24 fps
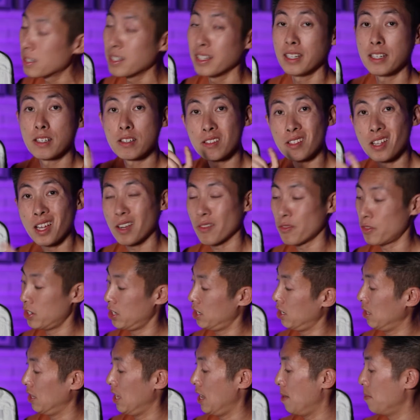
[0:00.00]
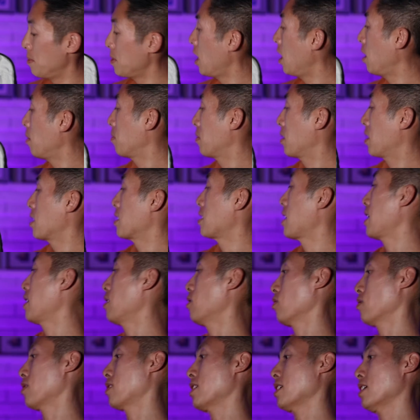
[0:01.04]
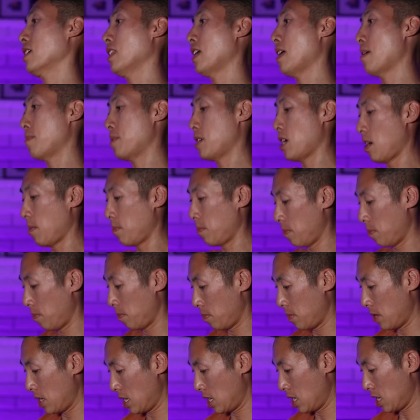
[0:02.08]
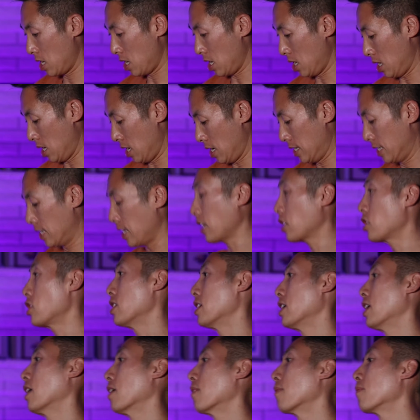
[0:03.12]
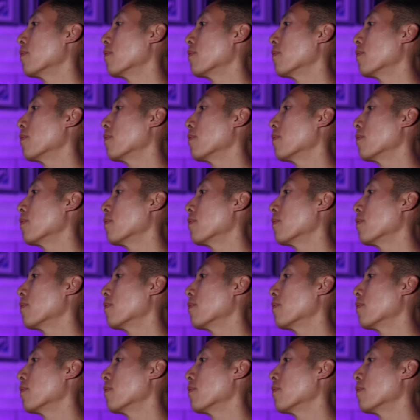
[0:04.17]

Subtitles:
It is not for your laptop because I don't see a laptop section here.